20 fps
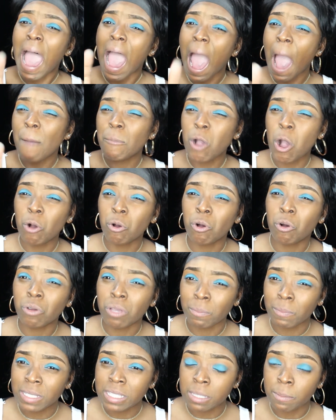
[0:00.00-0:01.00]
I'm gonna go
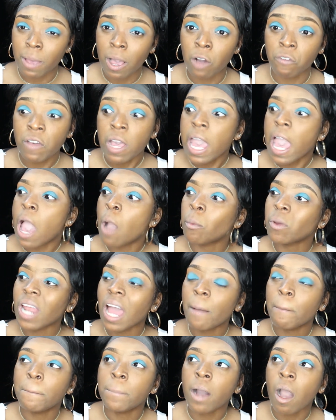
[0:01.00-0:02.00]
get me some e.l.f. And when
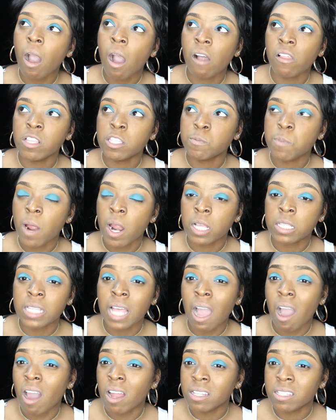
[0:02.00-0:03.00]
I bought all these products,
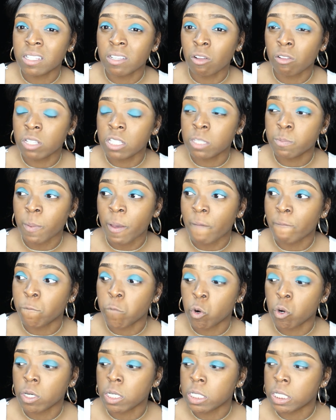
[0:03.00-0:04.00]
I honestly only spent
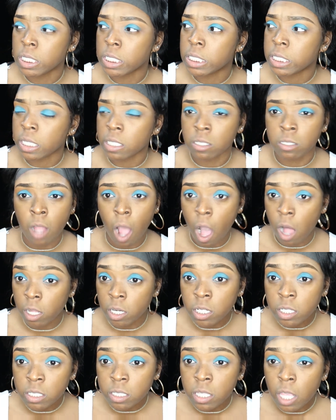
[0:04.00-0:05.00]

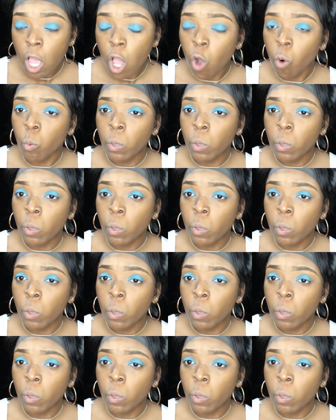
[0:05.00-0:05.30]
$46,